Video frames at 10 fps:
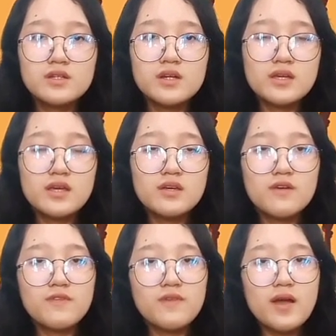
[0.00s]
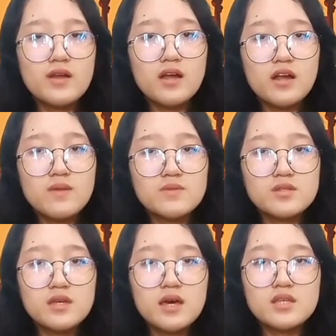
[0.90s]
Carrying of
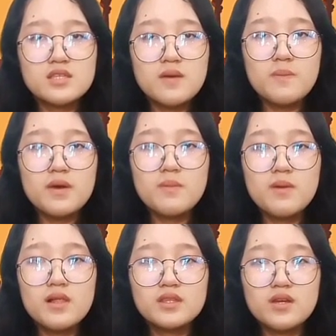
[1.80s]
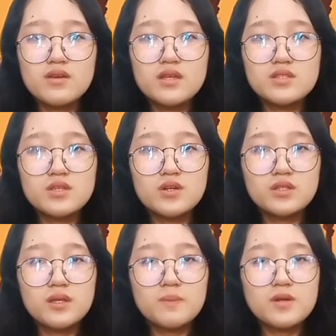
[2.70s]
firearms except by military and
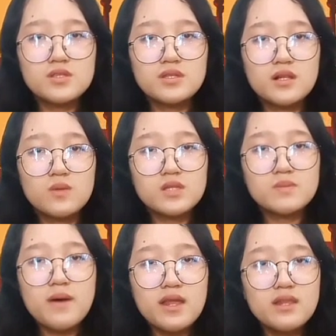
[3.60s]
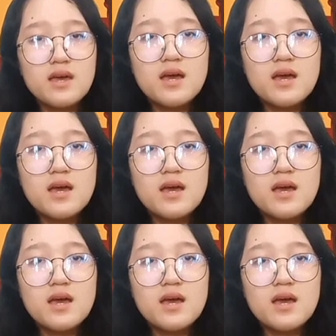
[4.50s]
security personnel was banned,